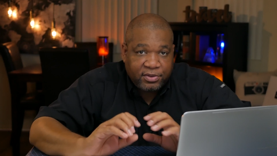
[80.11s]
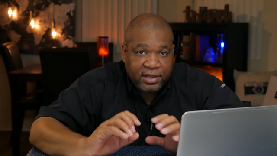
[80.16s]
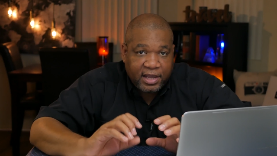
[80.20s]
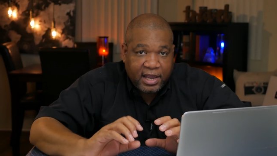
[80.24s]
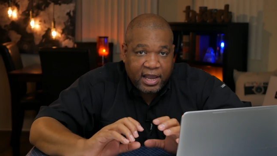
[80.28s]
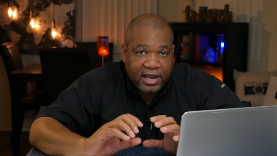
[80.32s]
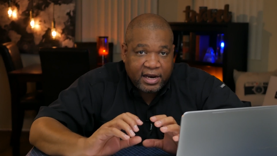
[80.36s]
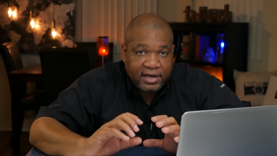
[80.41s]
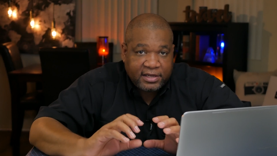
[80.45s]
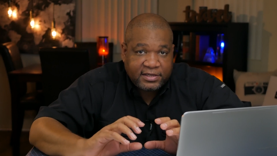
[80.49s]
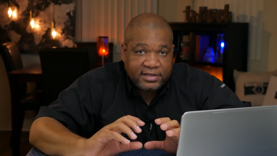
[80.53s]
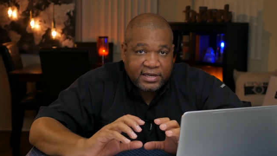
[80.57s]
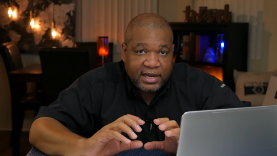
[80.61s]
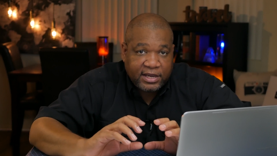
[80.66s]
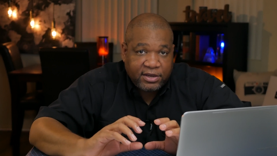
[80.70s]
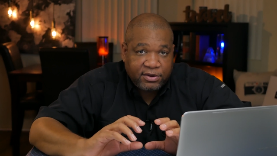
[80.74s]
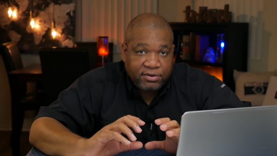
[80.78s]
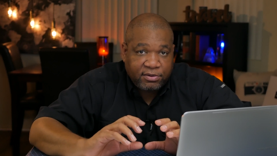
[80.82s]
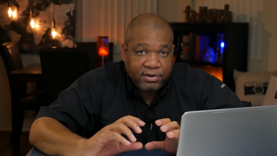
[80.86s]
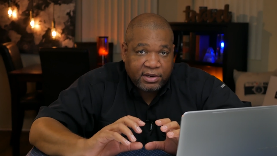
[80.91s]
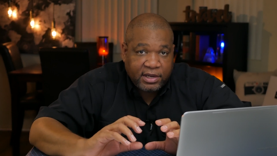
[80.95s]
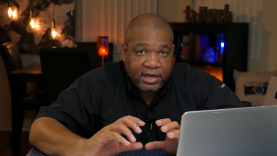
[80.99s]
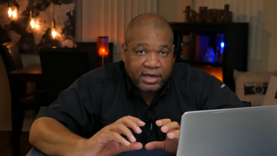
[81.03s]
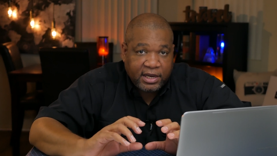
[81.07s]
the edits that
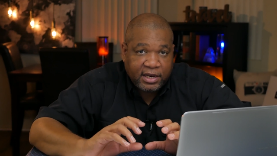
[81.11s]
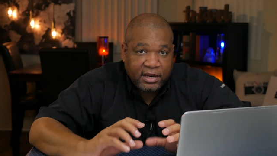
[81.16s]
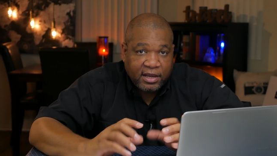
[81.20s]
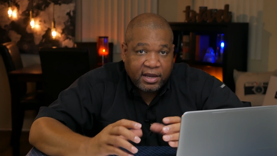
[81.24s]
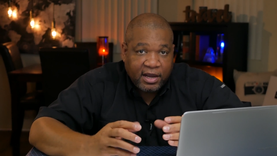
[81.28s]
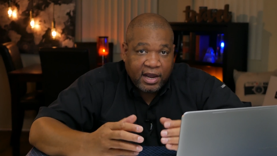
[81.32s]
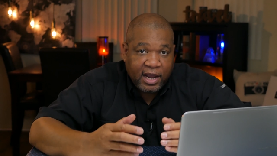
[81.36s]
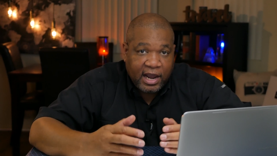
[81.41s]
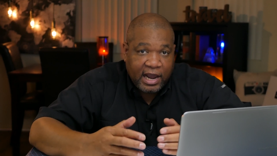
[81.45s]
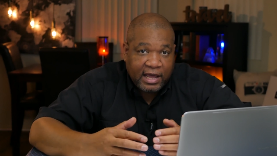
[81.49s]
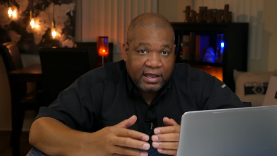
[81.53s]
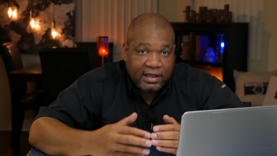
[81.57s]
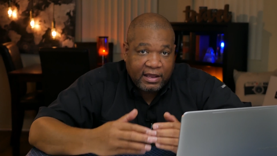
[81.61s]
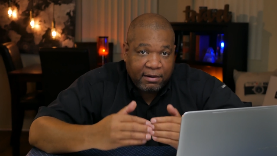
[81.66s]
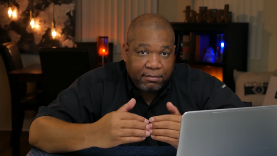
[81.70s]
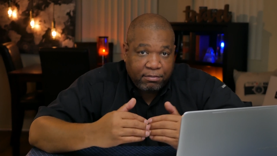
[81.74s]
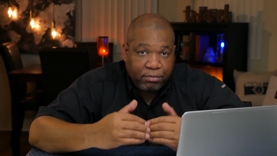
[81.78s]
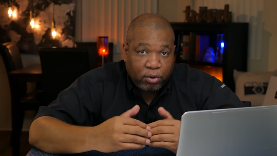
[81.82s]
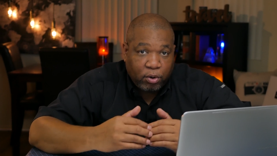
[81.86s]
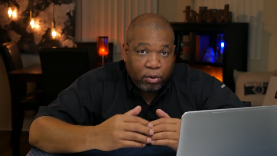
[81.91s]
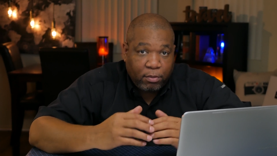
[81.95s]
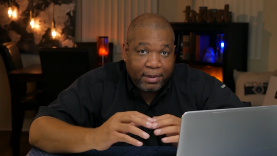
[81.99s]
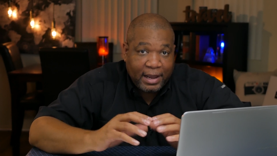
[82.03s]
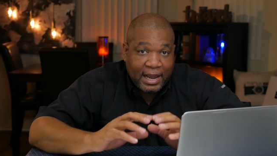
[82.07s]
you need and then
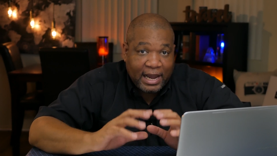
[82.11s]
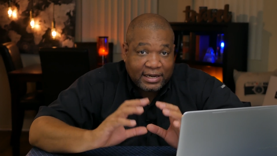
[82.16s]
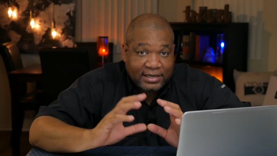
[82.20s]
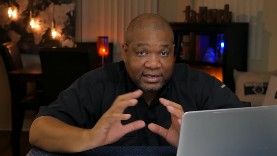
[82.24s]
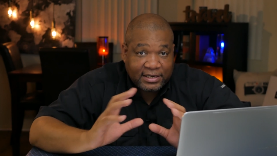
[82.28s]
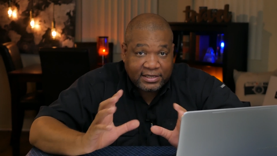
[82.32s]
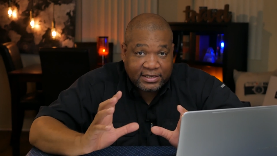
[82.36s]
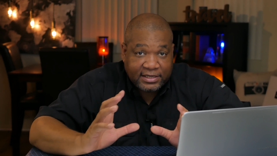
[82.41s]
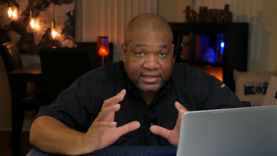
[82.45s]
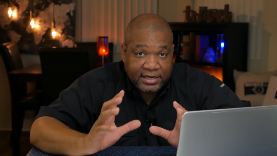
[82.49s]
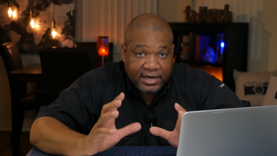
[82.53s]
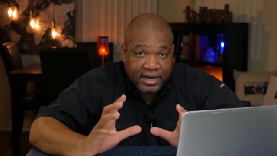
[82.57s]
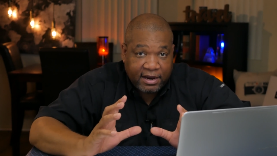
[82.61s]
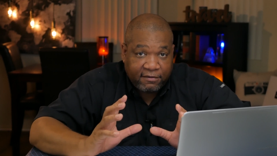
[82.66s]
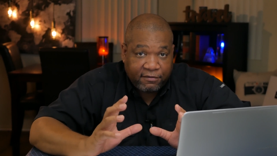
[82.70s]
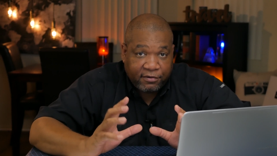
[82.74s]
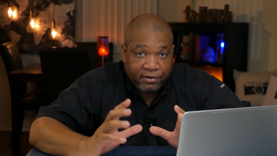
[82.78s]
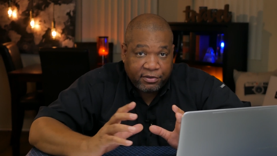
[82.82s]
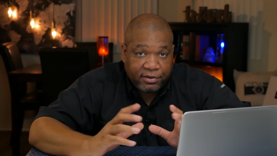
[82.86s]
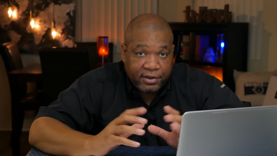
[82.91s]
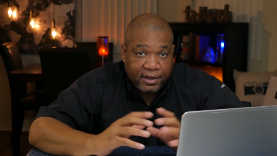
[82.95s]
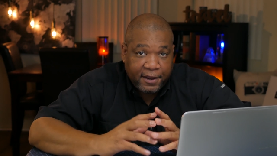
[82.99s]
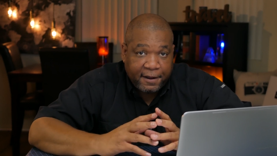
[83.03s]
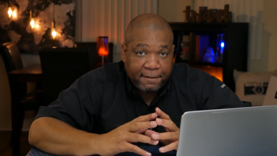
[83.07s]
pull back to see
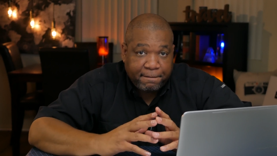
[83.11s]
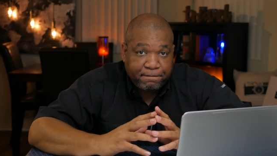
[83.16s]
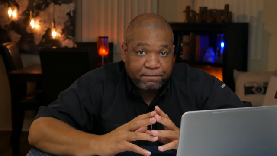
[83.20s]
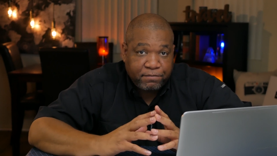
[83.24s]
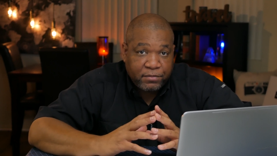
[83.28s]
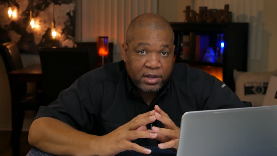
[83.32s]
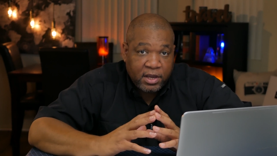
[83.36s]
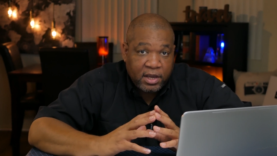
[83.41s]
everything.